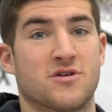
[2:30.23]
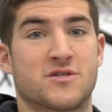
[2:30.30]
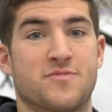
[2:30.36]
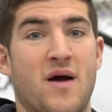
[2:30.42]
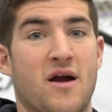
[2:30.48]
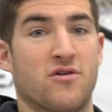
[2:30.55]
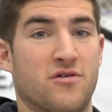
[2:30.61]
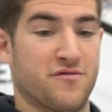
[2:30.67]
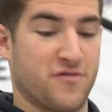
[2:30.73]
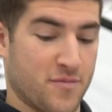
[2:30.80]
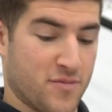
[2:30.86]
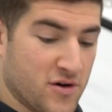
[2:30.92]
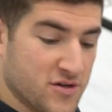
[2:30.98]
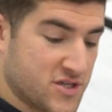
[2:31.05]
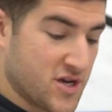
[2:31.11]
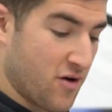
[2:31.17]
a spiral in
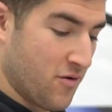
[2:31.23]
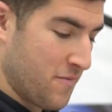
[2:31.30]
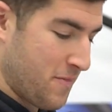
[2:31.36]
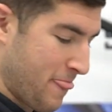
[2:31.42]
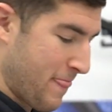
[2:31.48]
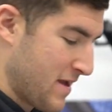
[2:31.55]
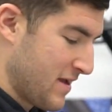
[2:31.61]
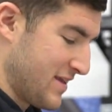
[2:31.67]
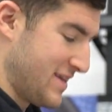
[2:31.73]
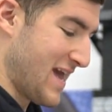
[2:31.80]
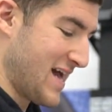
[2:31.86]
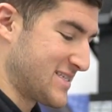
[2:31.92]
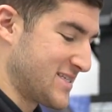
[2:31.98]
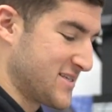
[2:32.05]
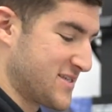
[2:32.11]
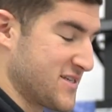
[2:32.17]
football. So
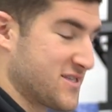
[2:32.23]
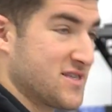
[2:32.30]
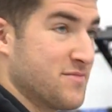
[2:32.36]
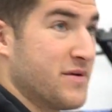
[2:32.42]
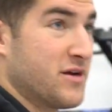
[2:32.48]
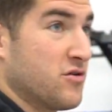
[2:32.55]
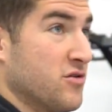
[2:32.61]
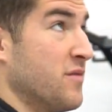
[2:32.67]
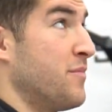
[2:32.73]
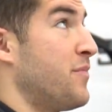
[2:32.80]
yes, this is the middle of the